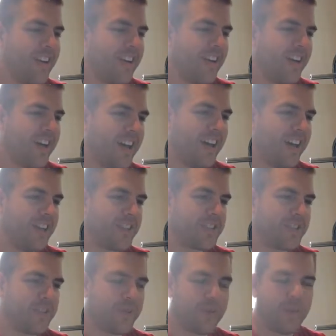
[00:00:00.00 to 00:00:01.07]
So
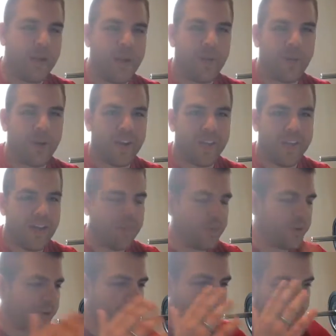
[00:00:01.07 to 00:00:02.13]
why work at that
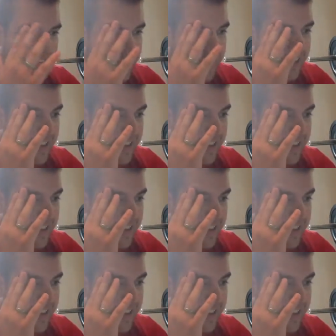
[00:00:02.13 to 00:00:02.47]
point, right?